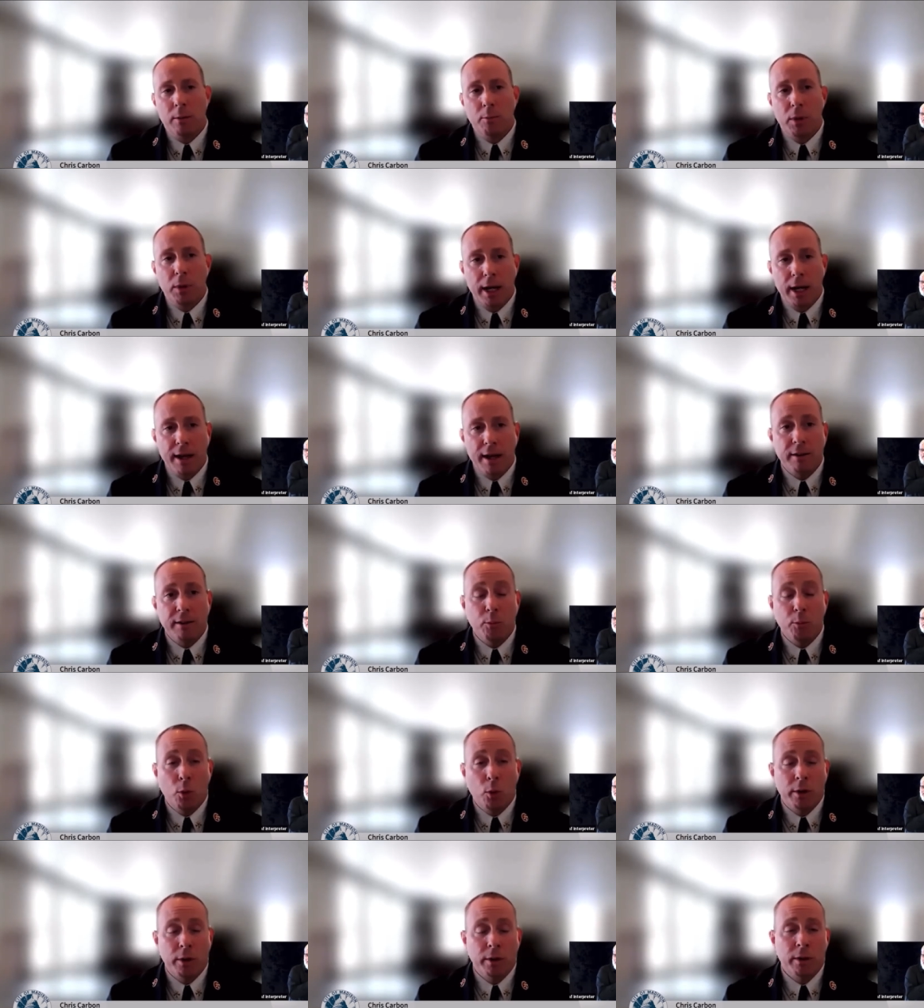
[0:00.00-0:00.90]
but as
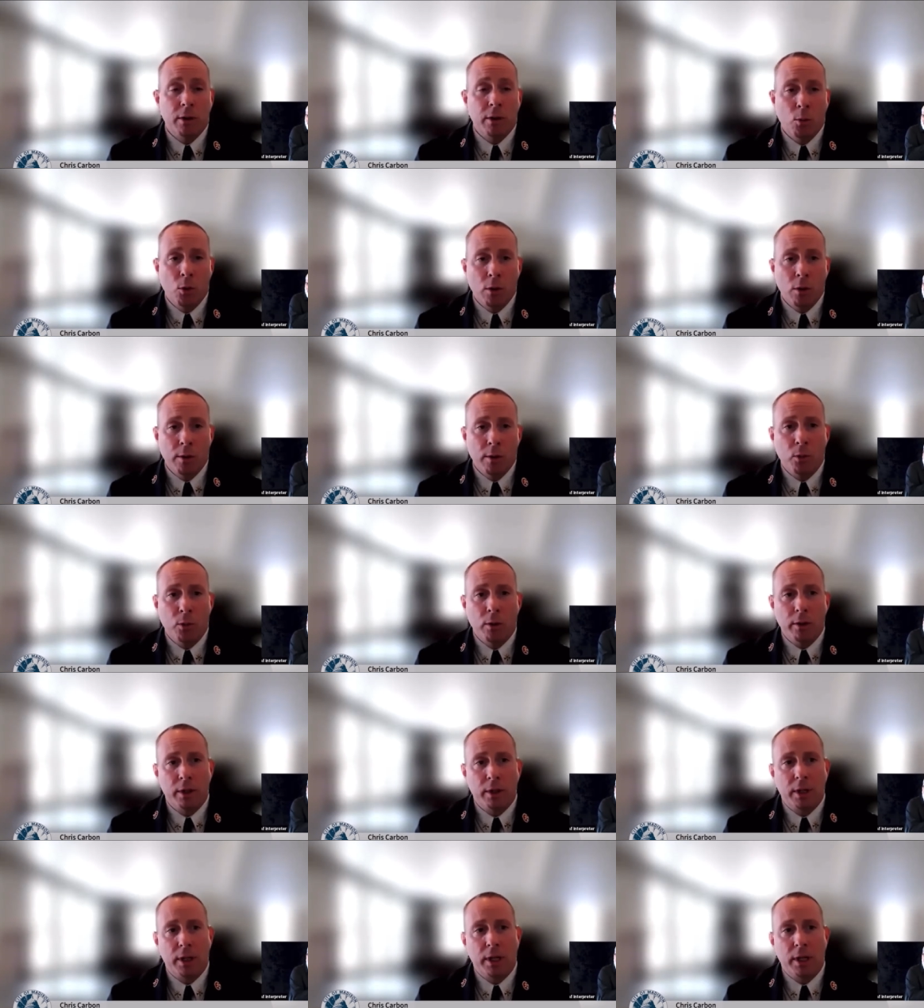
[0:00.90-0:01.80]
importantly or more
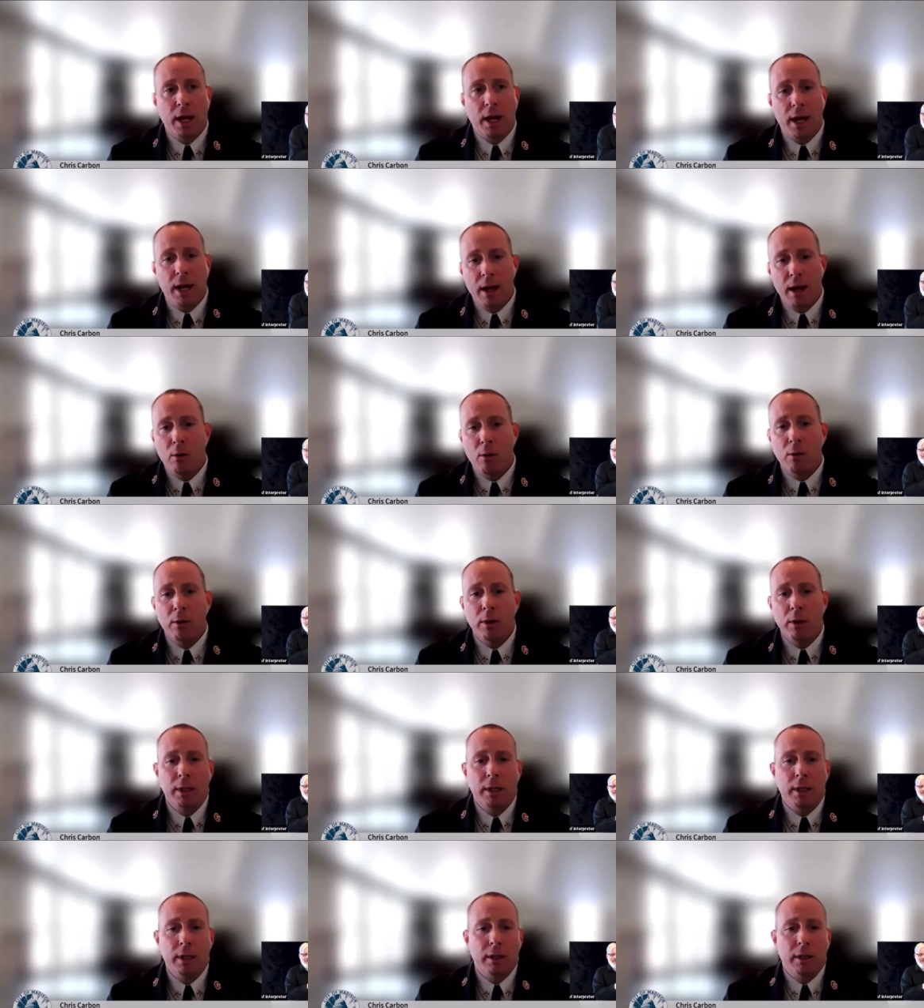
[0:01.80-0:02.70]
importantly, how